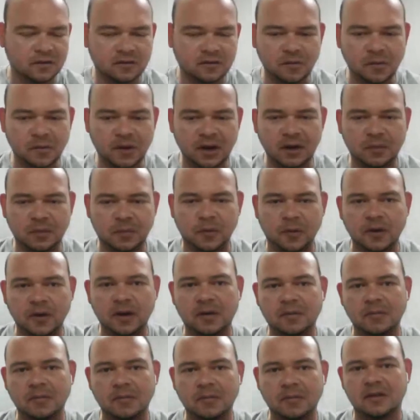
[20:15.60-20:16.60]
So somebody
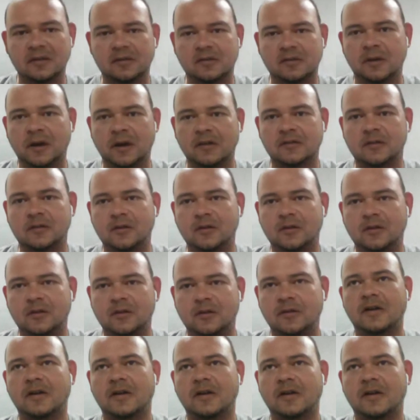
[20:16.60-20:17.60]
pointed me in the direction
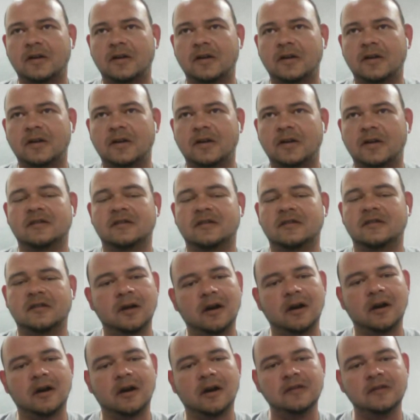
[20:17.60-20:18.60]
of RJX and said,
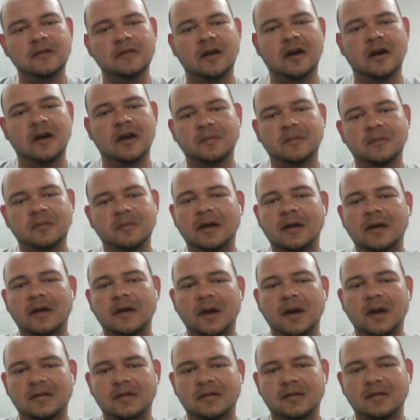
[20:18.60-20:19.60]
well, RJX
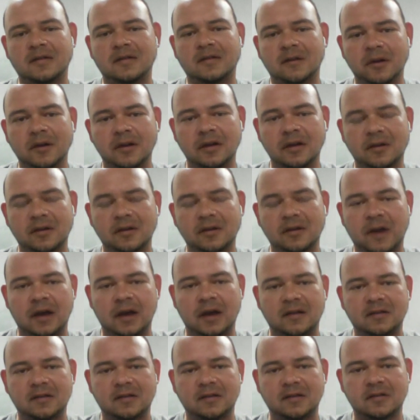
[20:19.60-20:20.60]
makes a really
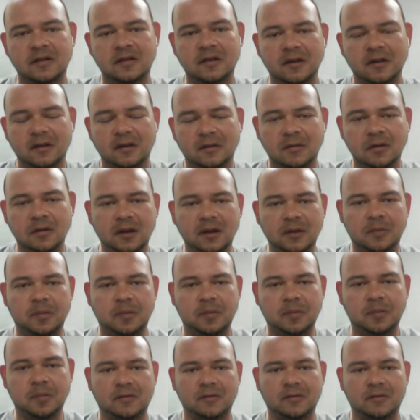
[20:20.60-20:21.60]
fast,
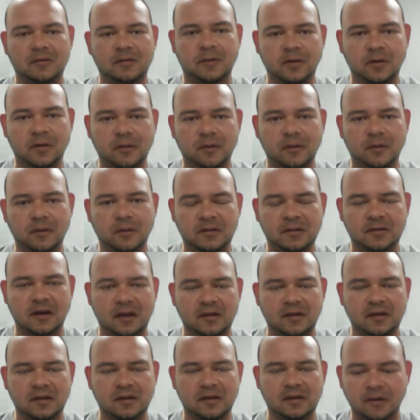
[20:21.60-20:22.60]
really powerful
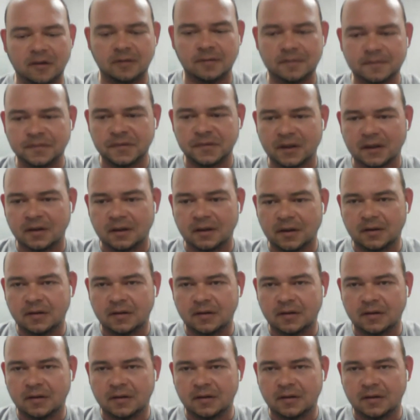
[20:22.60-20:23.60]
mid-size servo.
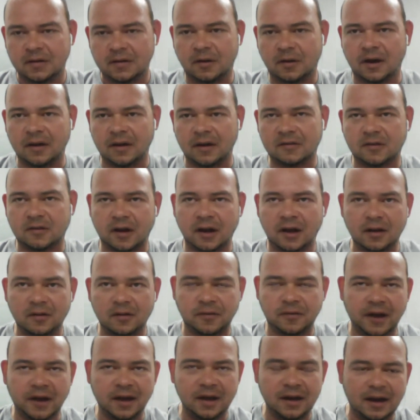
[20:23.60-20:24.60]
So I
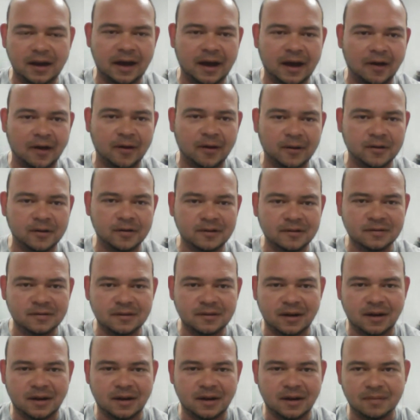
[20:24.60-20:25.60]
tried to find out
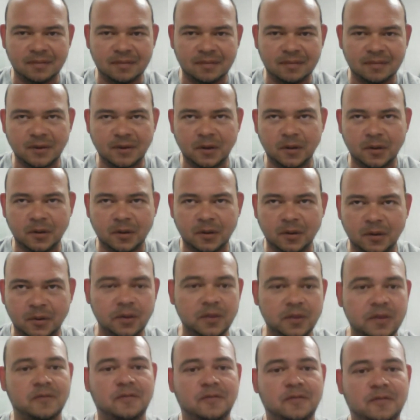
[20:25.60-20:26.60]

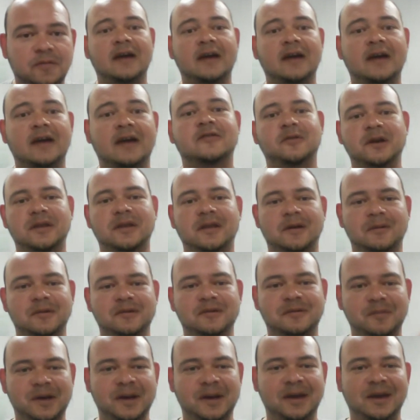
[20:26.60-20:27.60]
who the factory
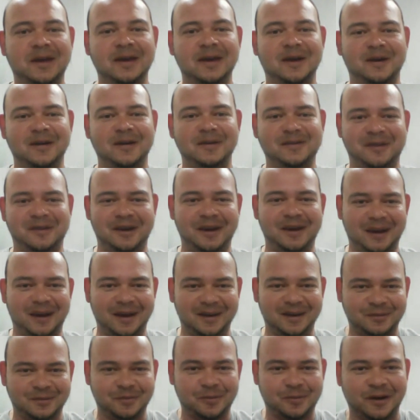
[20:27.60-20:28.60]
that was making
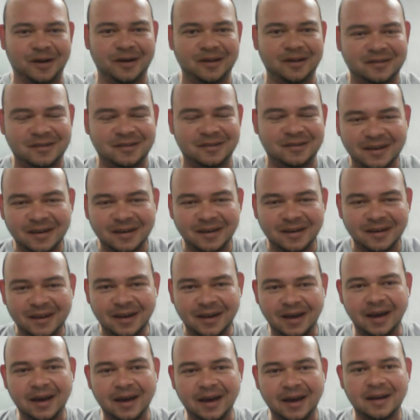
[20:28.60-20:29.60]
RJX was,
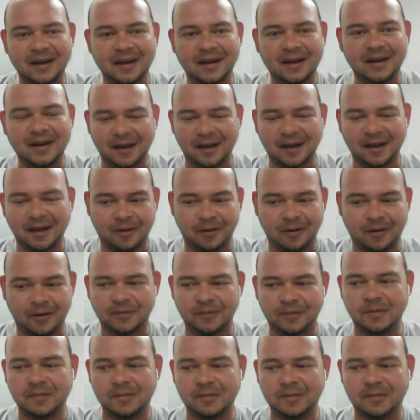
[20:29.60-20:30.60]
and I got a
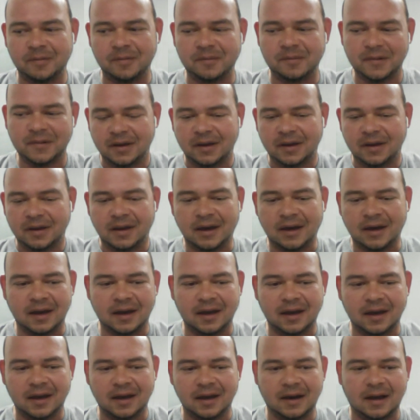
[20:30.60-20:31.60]
hold of them,
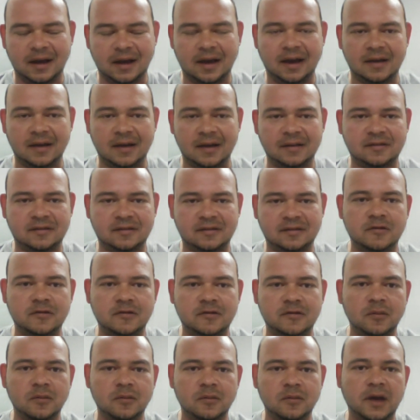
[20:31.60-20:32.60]
and I asked
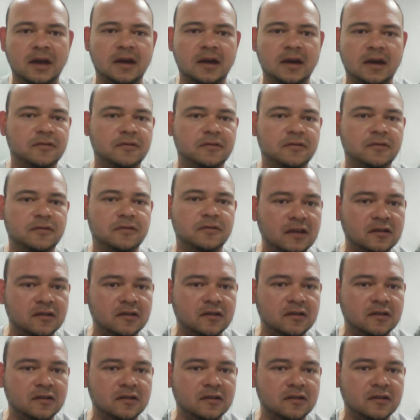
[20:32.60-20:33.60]
them to make a few
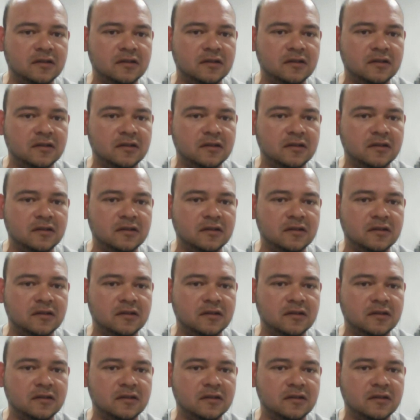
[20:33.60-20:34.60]
changes,
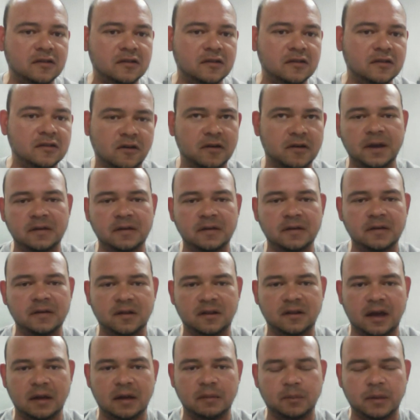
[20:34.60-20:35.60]
things in
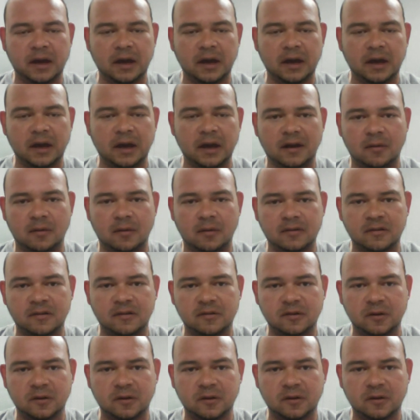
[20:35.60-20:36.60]
the deadband that I
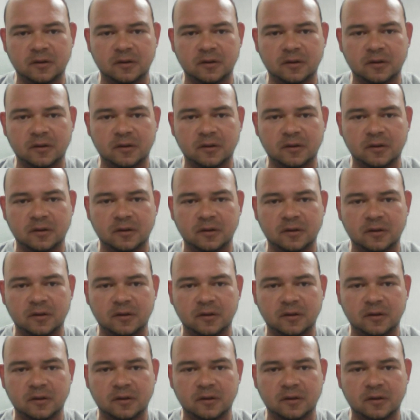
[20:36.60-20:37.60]
wasn't too happy
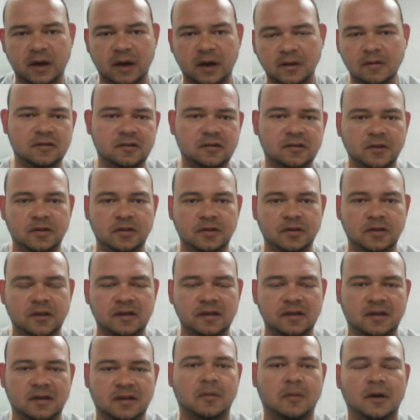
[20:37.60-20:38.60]
with, or just a few
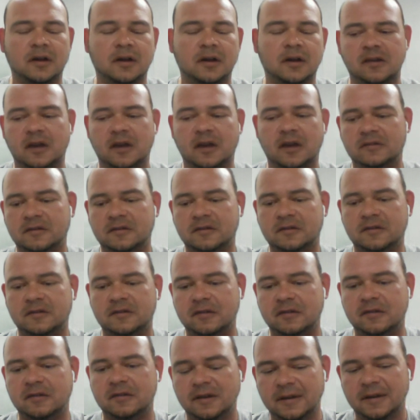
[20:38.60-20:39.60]
things I wanted
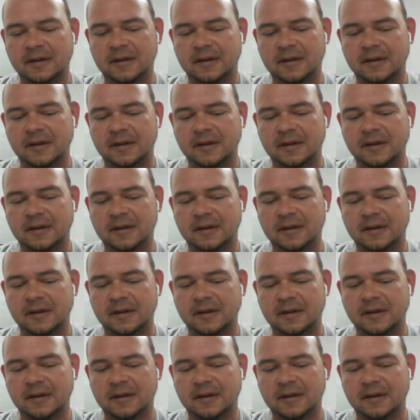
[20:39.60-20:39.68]
changed.